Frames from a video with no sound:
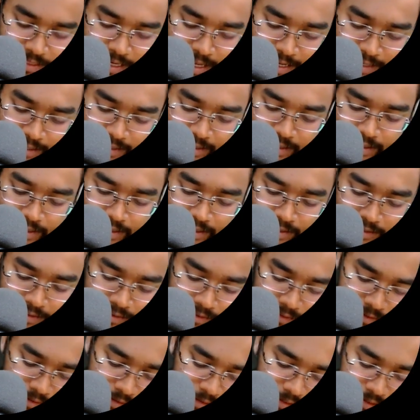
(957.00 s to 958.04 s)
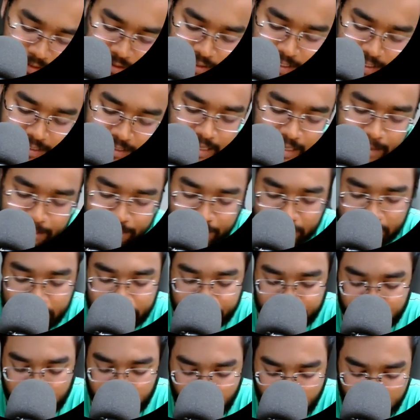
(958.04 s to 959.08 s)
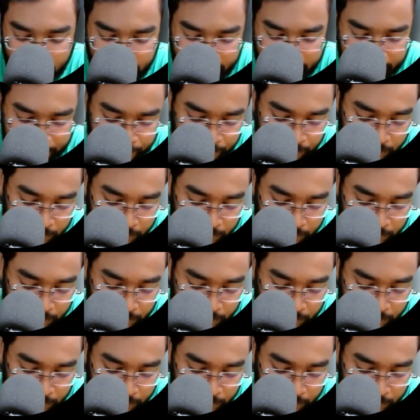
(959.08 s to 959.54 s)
like this example. Okay,